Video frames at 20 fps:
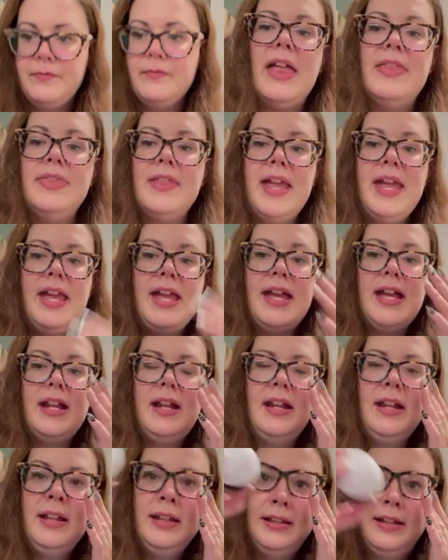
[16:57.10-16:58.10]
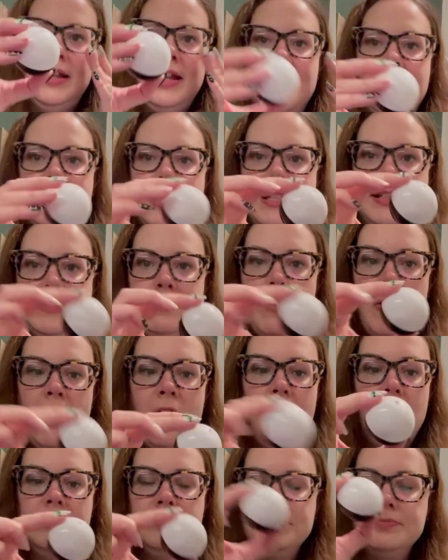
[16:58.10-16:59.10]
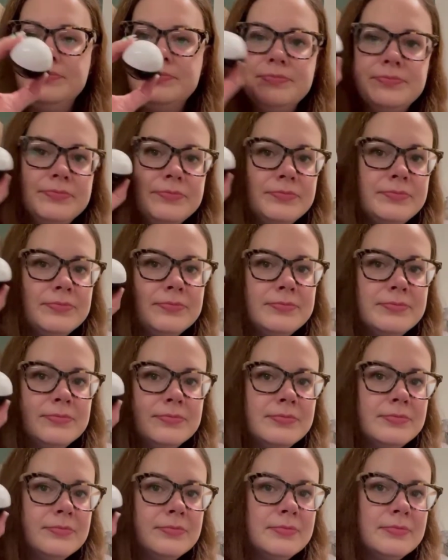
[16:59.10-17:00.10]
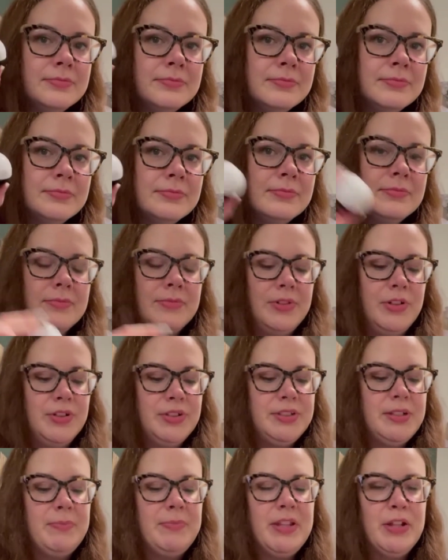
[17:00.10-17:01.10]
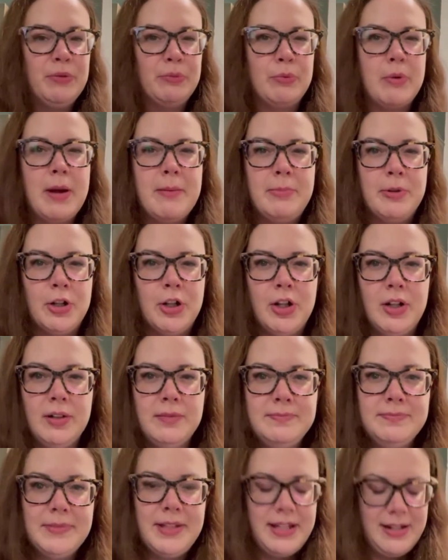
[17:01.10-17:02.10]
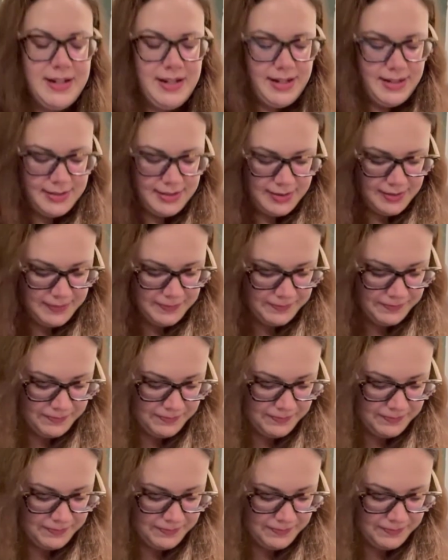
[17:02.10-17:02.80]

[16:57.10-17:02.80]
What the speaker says: And then in this ball, there's something rubber in it.